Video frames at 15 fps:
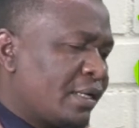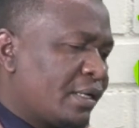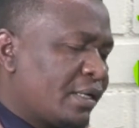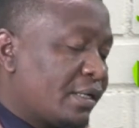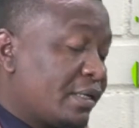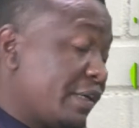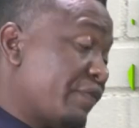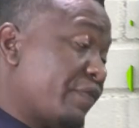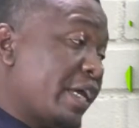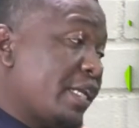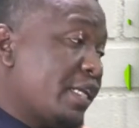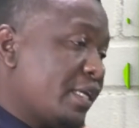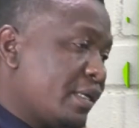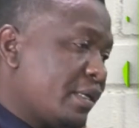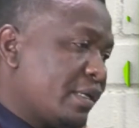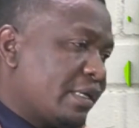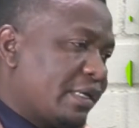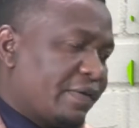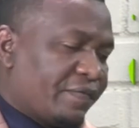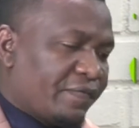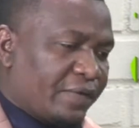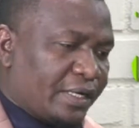if any,
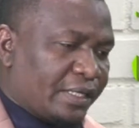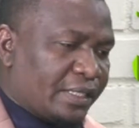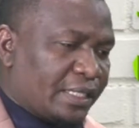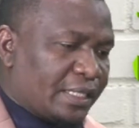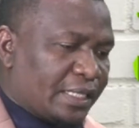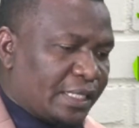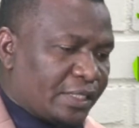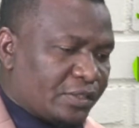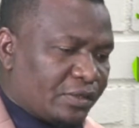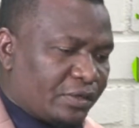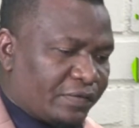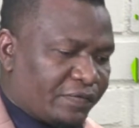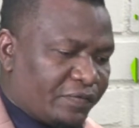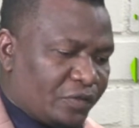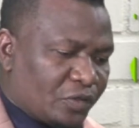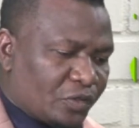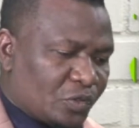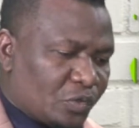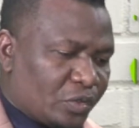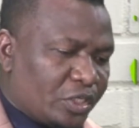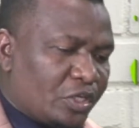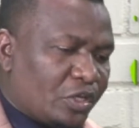that sort of
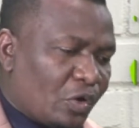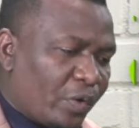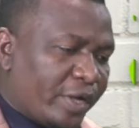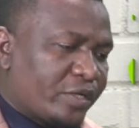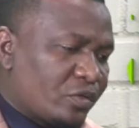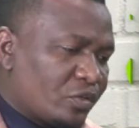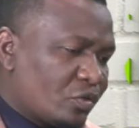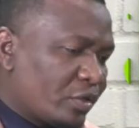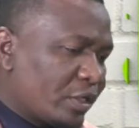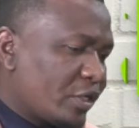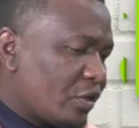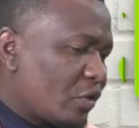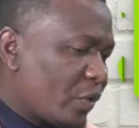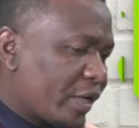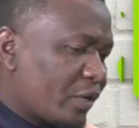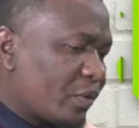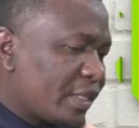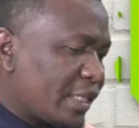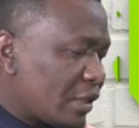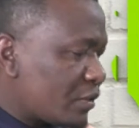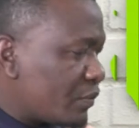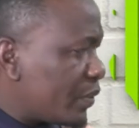stood in your way to do really your work
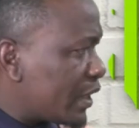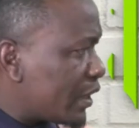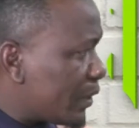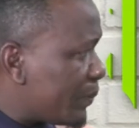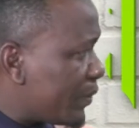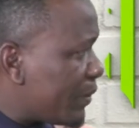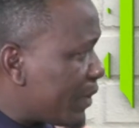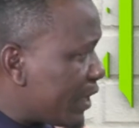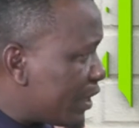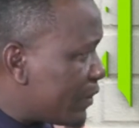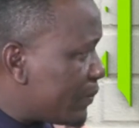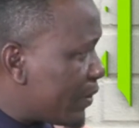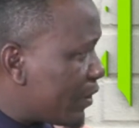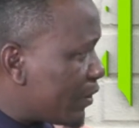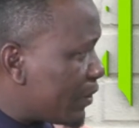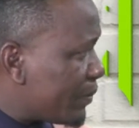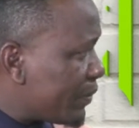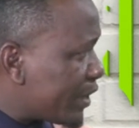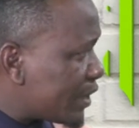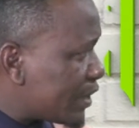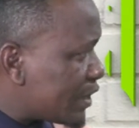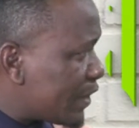without being reprimanded by your
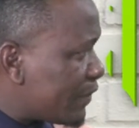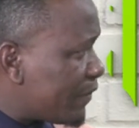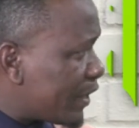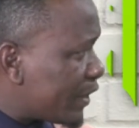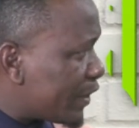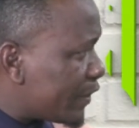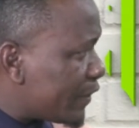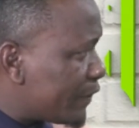comrades and stuff like that?